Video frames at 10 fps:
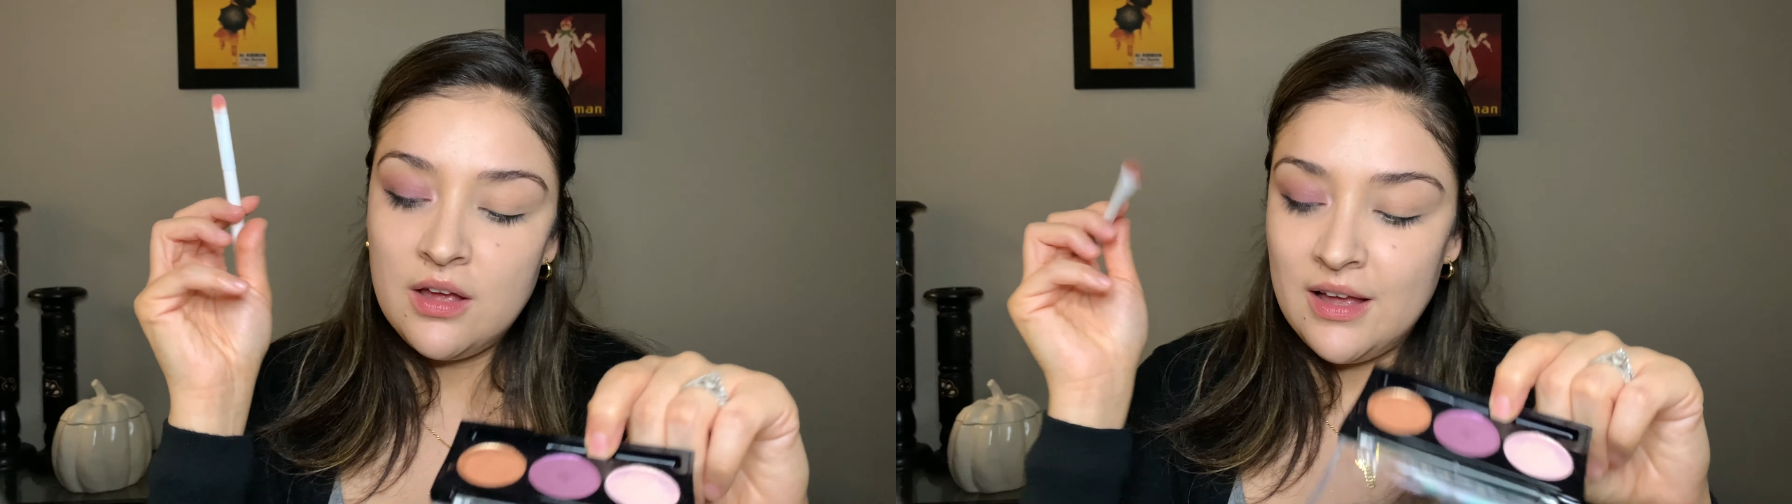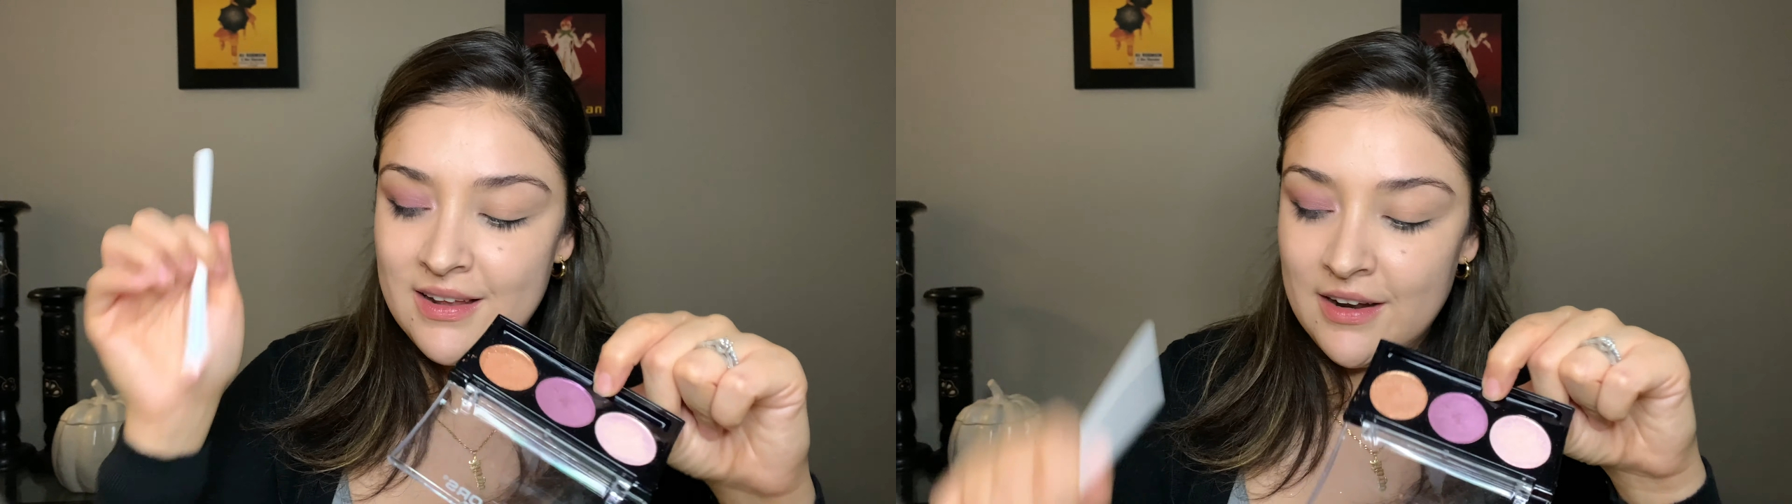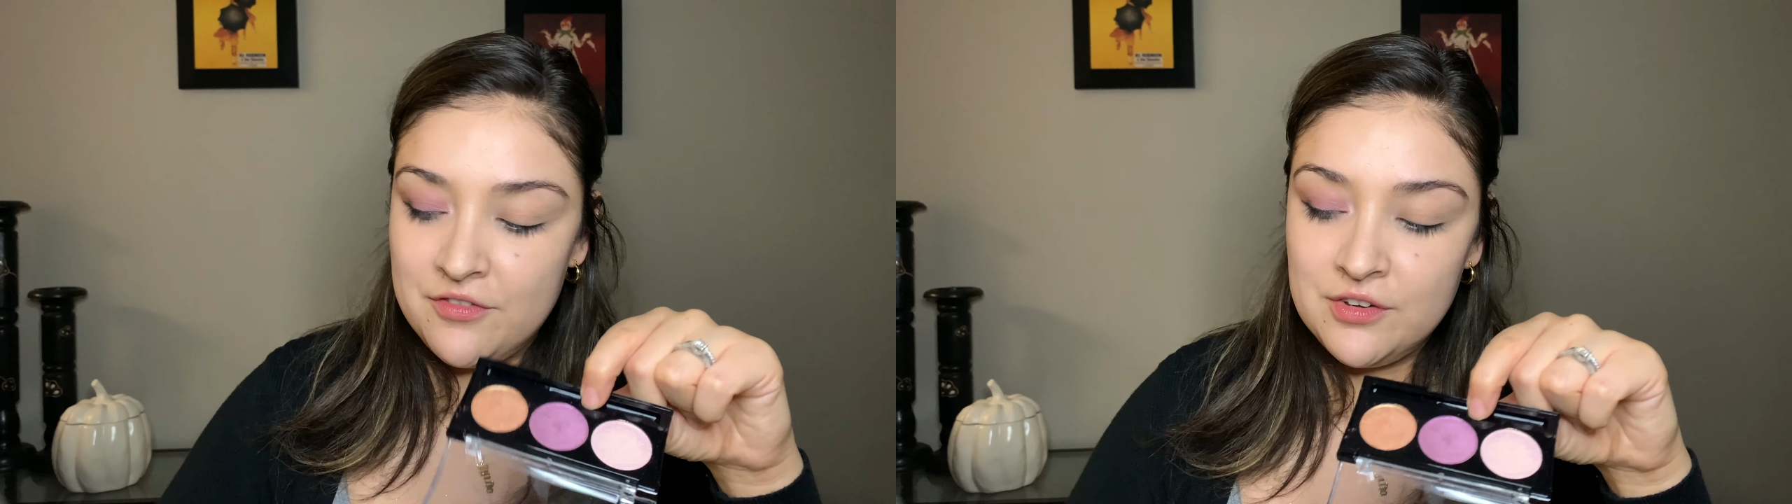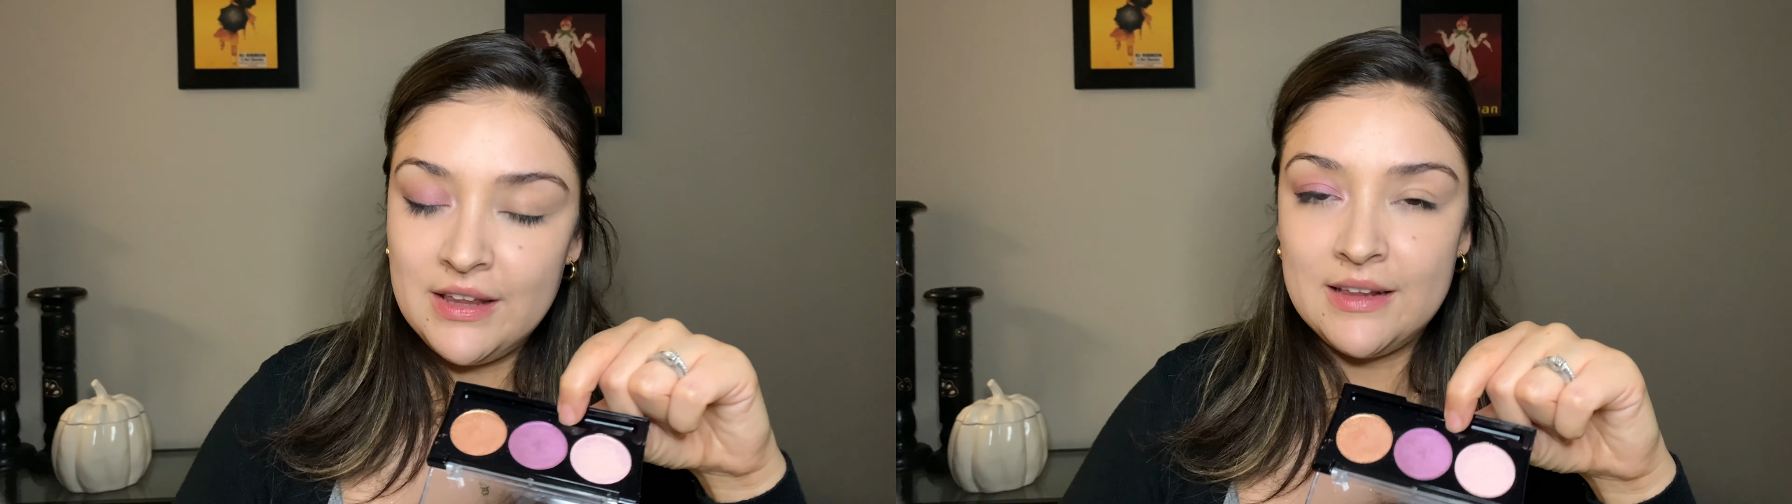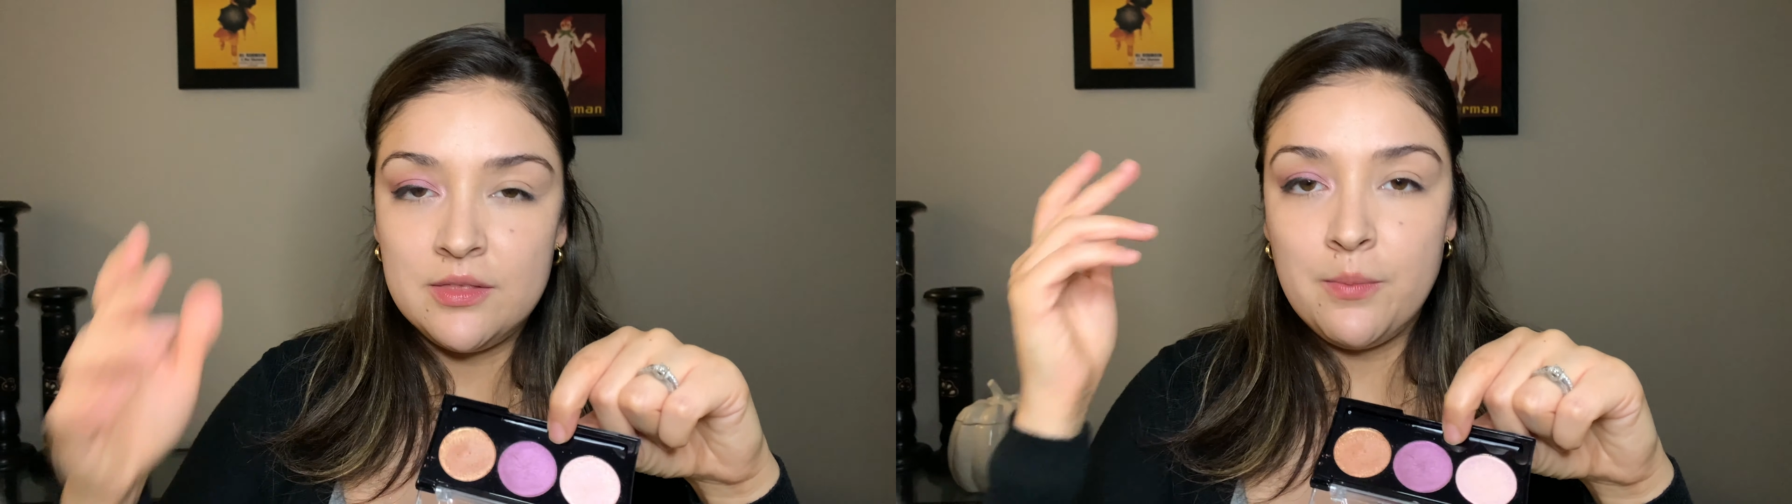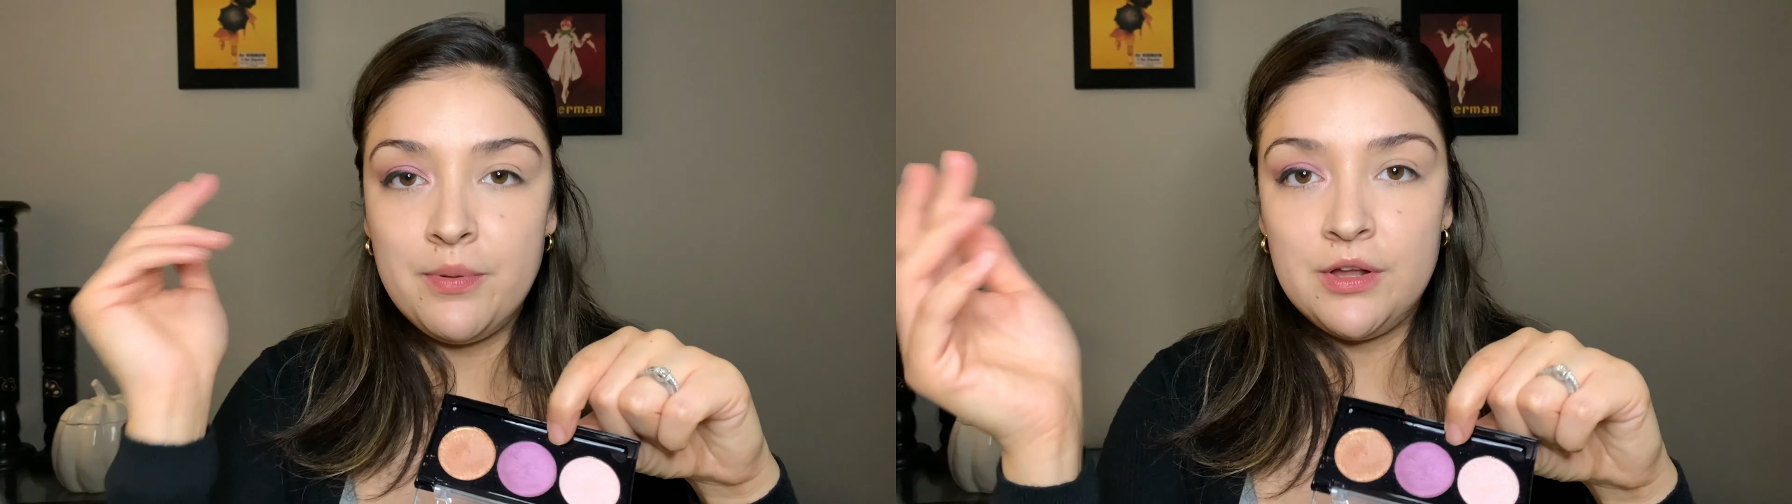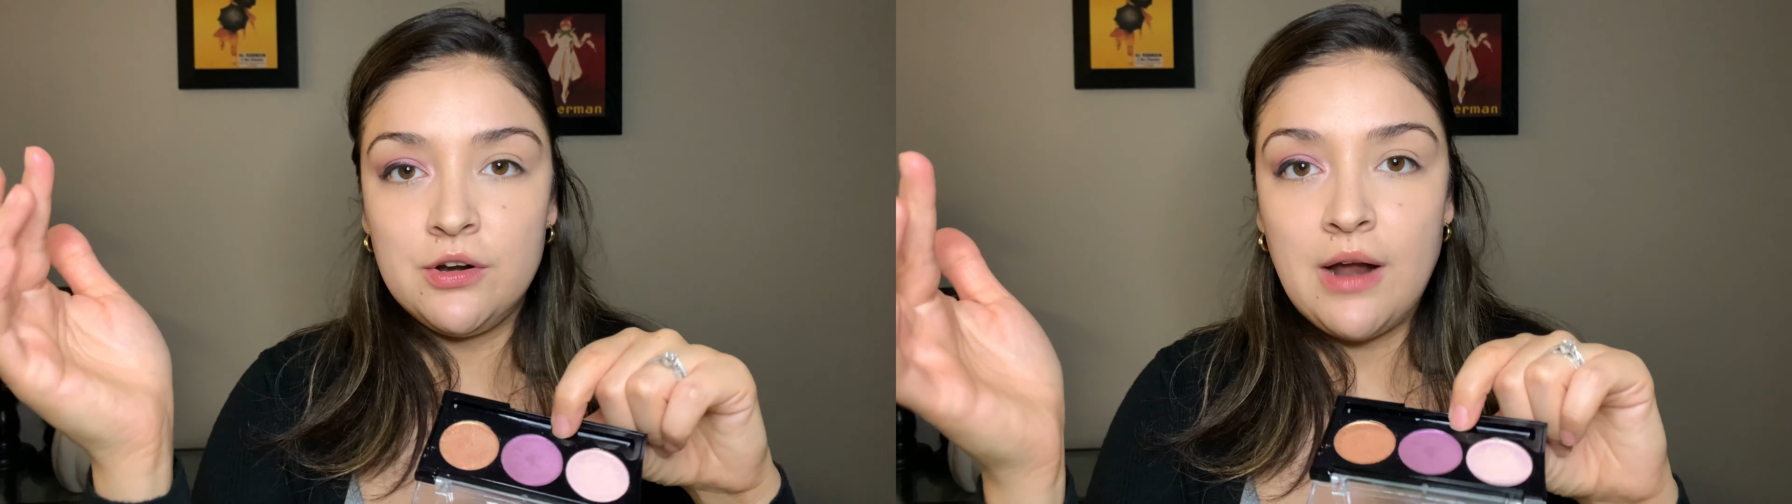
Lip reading: And I feel like the better